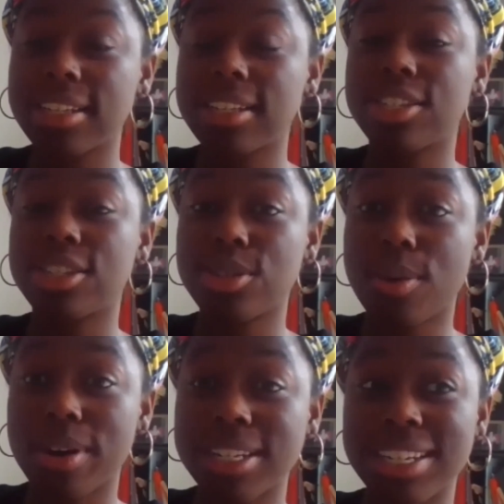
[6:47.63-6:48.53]

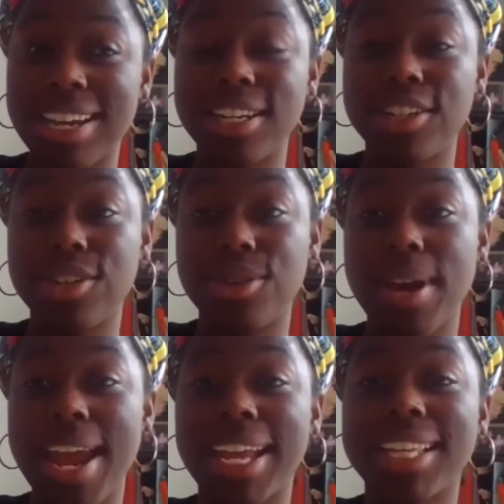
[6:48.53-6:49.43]
sort
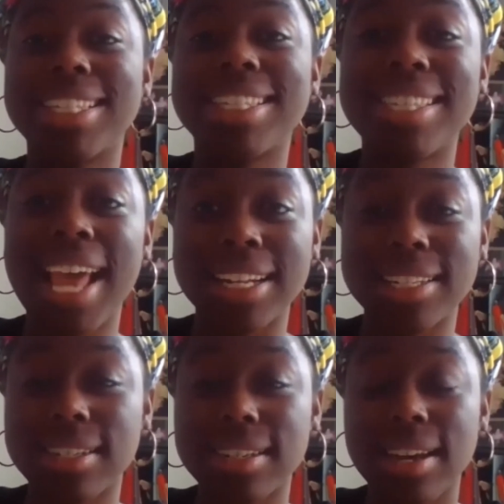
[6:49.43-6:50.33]
into a
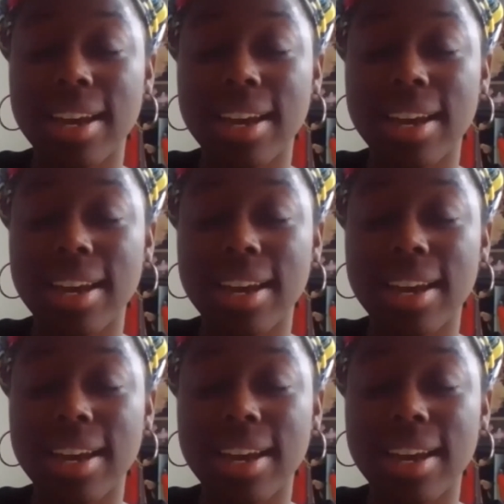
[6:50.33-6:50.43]
set.